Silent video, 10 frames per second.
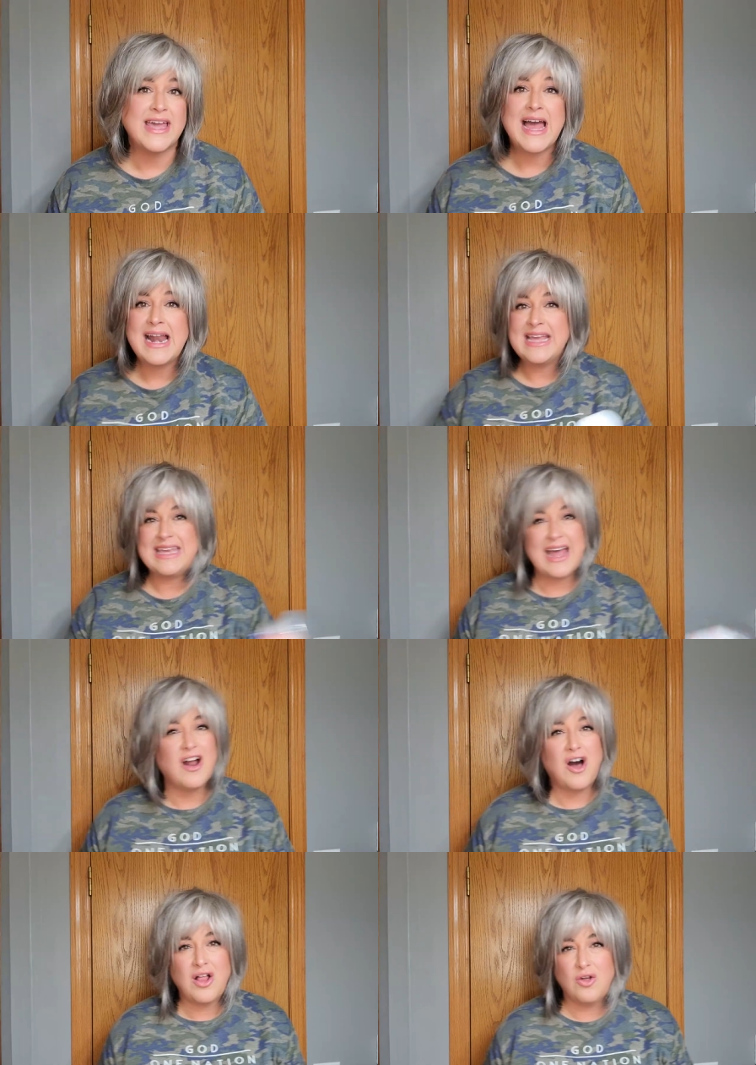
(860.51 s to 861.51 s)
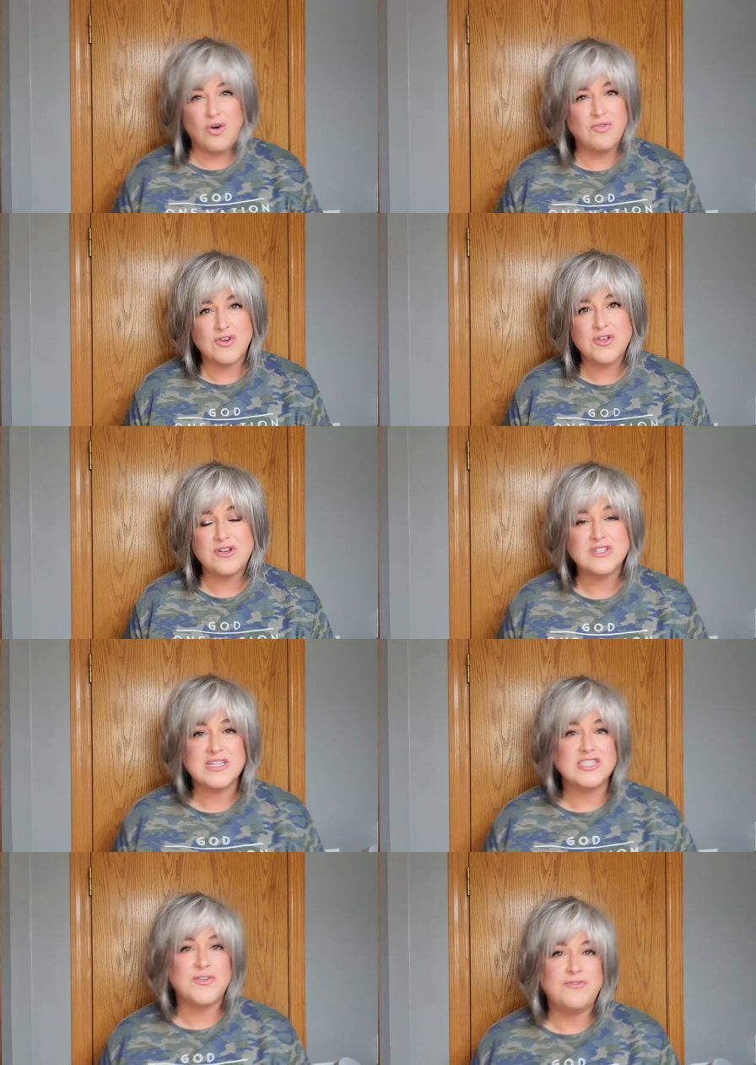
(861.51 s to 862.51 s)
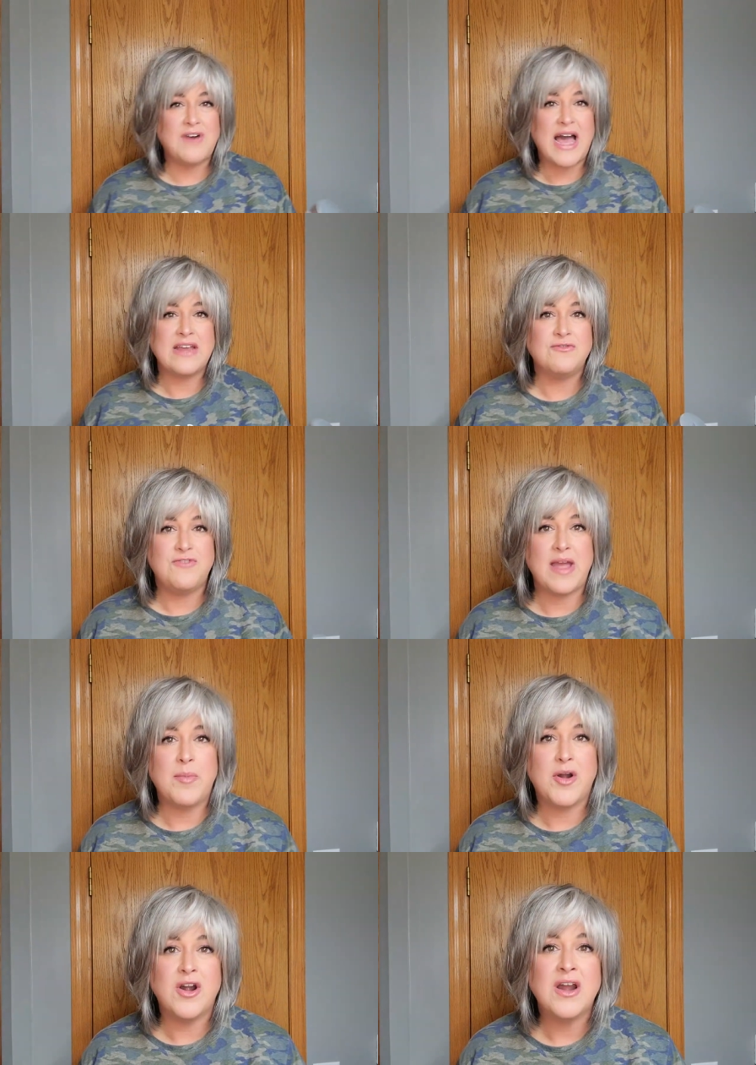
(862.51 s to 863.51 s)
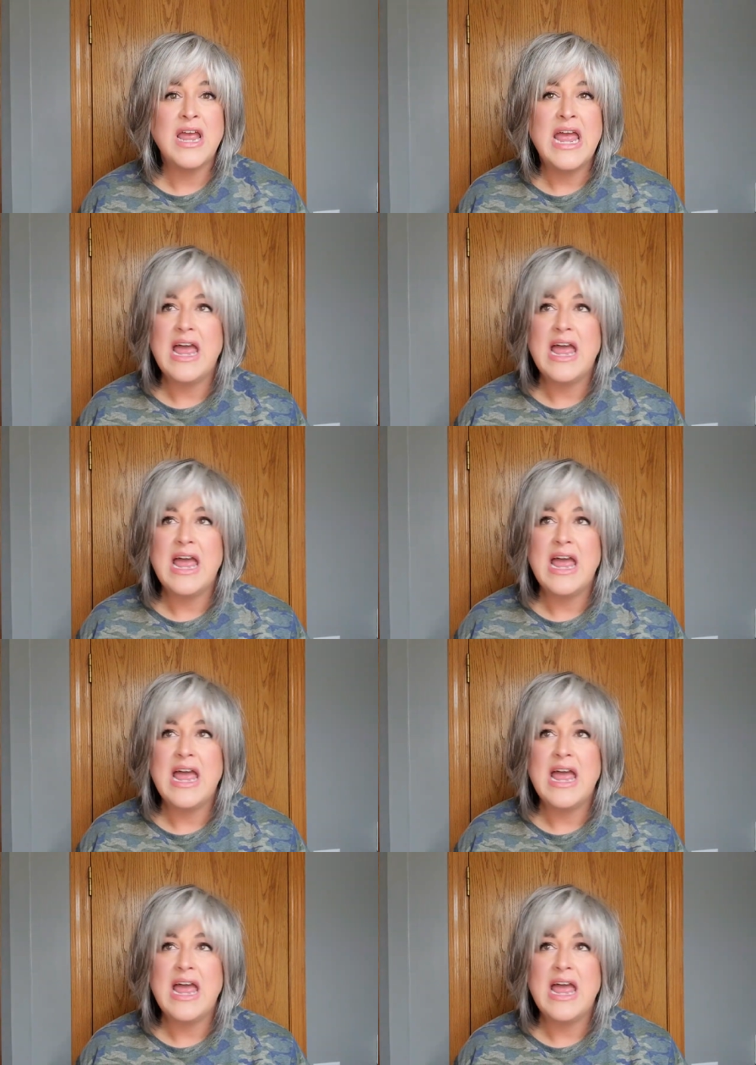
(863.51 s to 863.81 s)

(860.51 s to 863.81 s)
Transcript: They kind of get all over. They're such a fine fiber.